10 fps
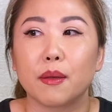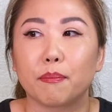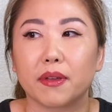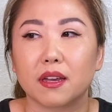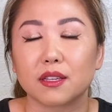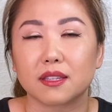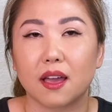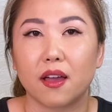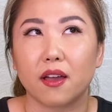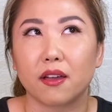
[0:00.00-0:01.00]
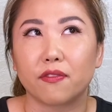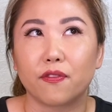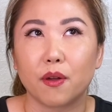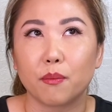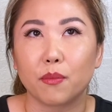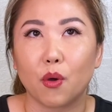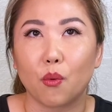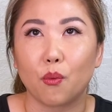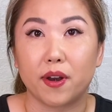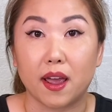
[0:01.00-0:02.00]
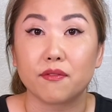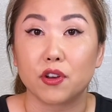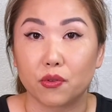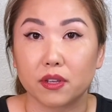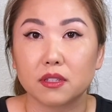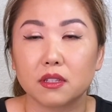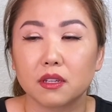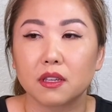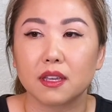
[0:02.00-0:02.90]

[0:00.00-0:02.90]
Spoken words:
Because from what I've noticed